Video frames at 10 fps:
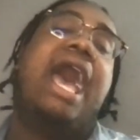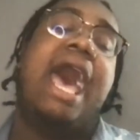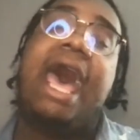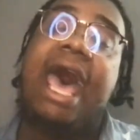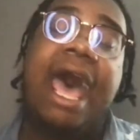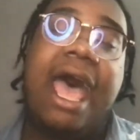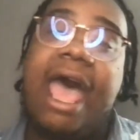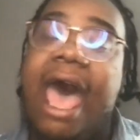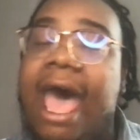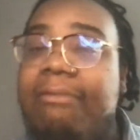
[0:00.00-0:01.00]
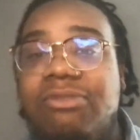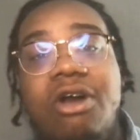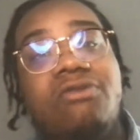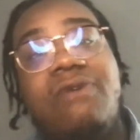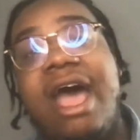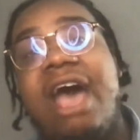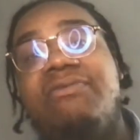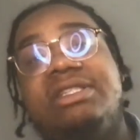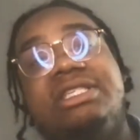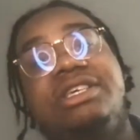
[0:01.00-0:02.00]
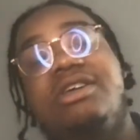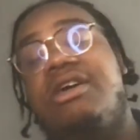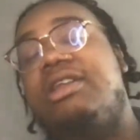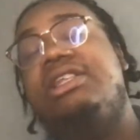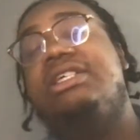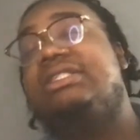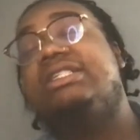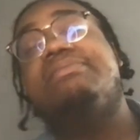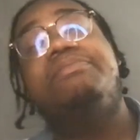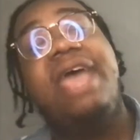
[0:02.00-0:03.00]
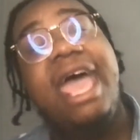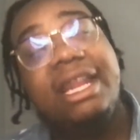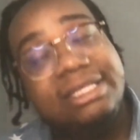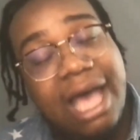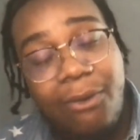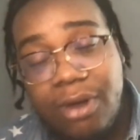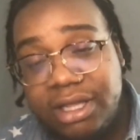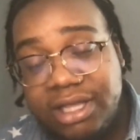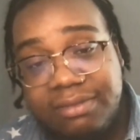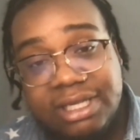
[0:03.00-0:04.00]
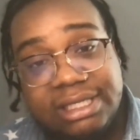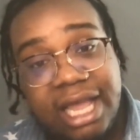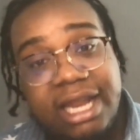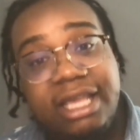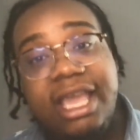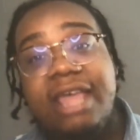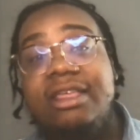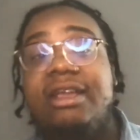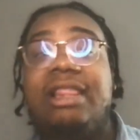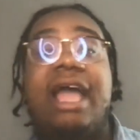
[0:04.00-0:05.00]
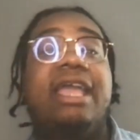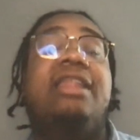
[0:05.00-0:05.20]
I, I I'm gonna ride with Tia on this. As bad as I wanted them to stay together, like